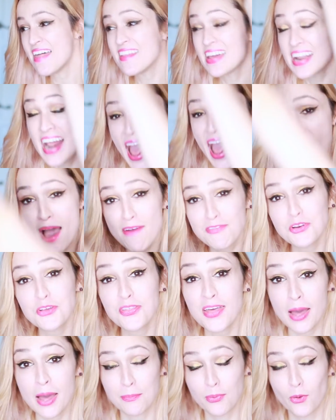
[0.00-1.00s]
And then after
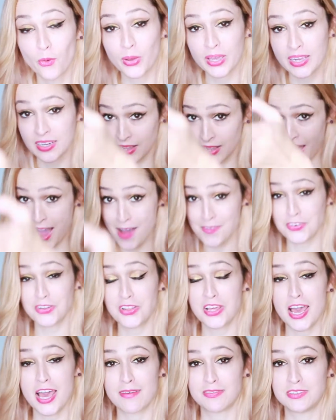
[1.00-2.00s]
that point, after
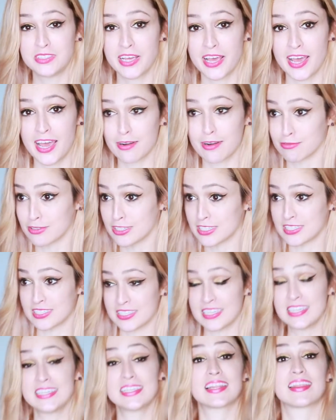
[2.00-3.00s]
the FDA
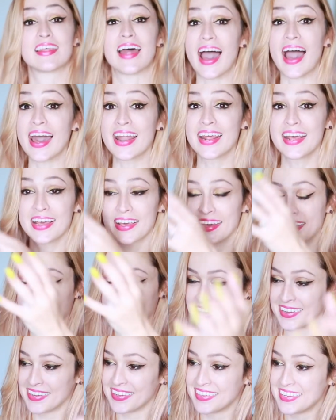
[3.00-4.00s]
rescinded that,
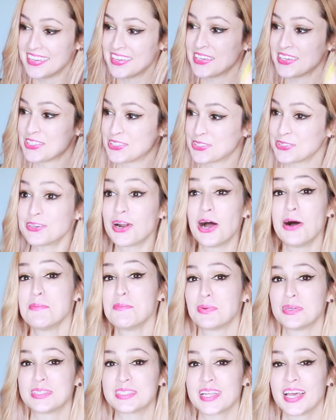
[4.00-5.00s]

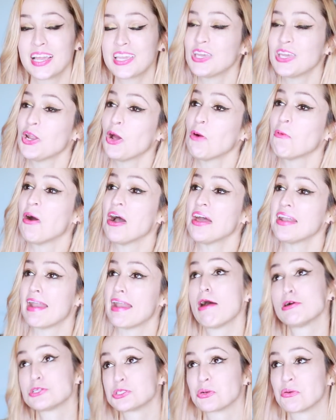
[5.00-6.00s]
Trump is like, you know what,
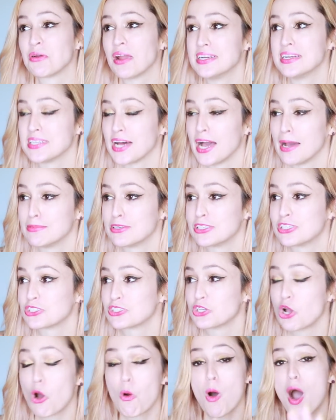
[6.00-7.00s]
now's a great time to
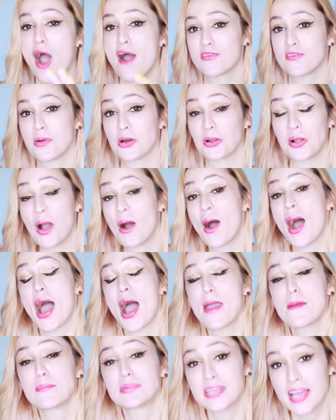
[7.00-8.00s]
just go off about how
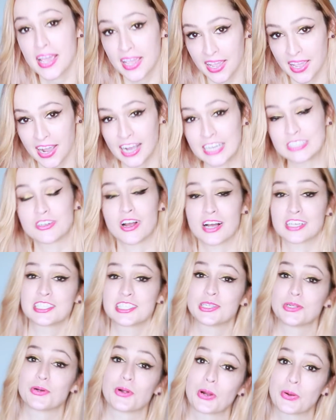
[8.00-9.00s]
I'm taking
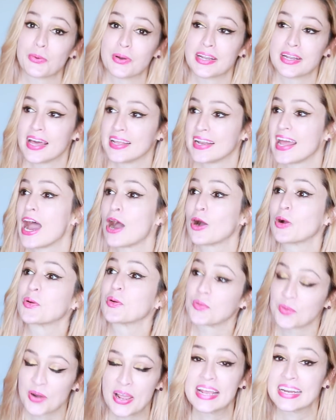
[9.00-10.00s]
hydroxychloroquine and how
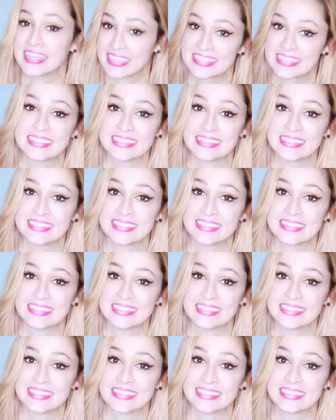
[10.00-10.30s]
great it